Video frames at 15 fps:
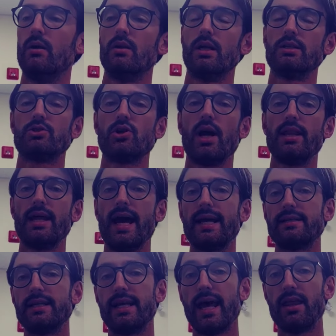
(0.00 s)
Let's try that
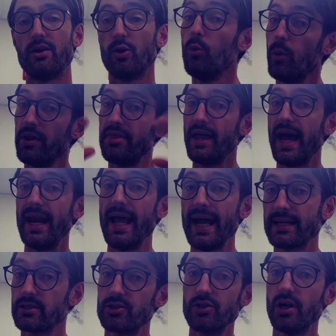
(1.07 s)
together with that
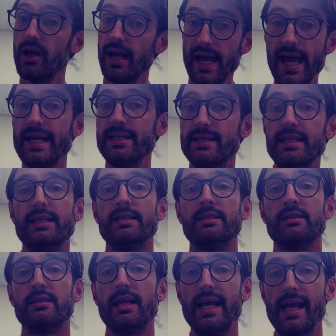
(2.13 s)
extra
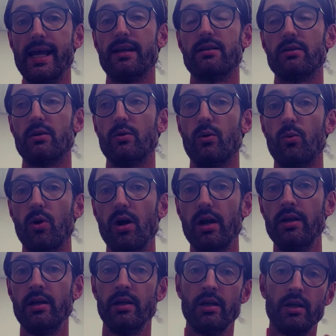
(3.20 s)
ending hit.
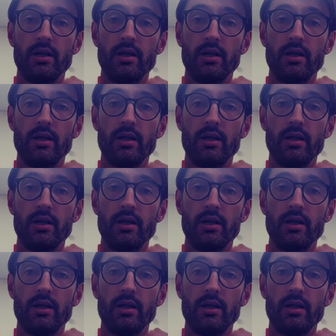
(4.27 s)
1,